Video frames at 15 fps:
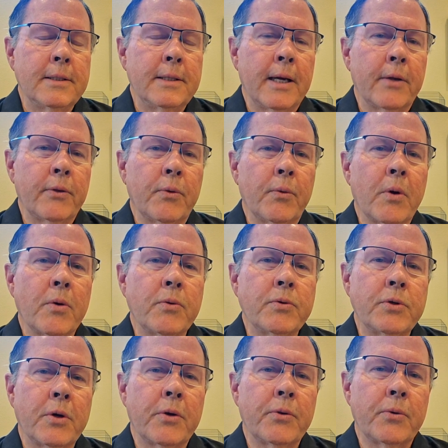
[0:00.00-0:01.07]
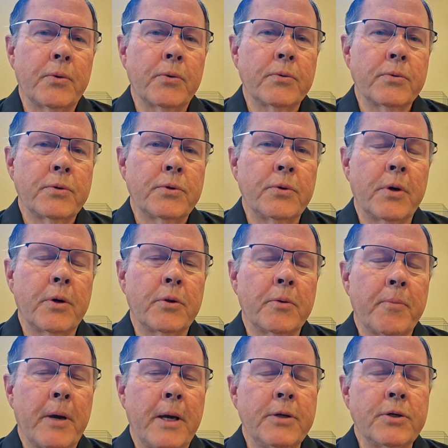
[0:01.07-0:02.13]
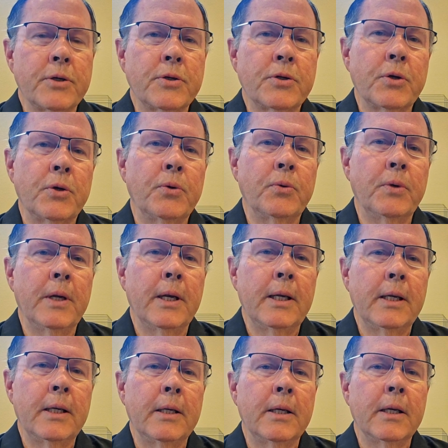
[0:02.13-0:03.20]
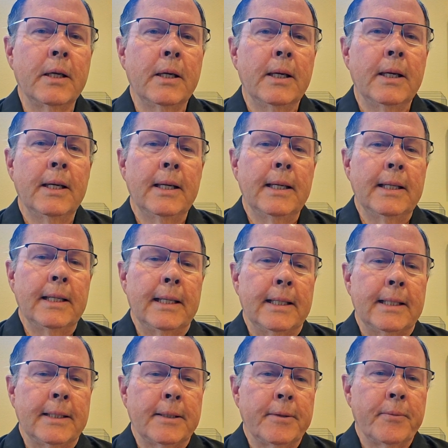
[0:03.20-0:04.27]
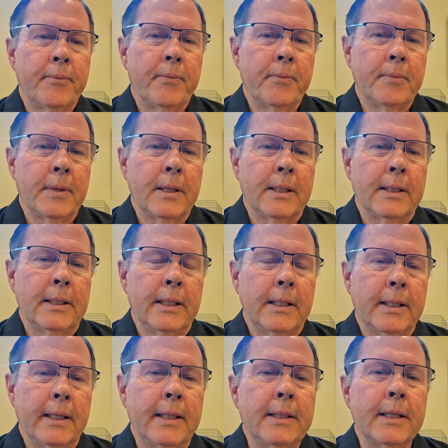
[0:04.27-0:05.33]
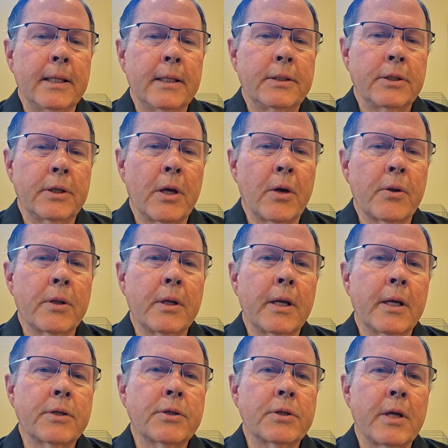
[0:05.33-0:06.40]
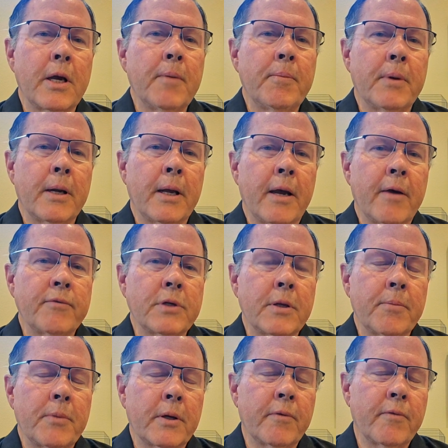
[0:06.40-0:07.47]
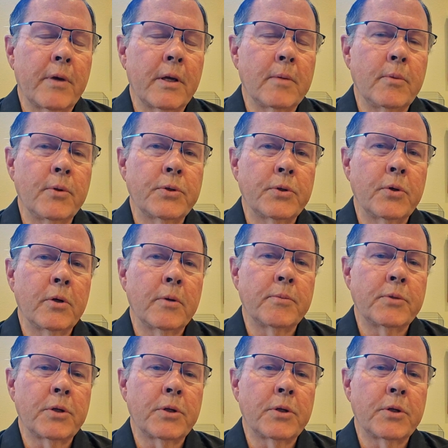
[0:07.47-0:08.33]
down the road to other patients who need to go to the next step and have something available to them.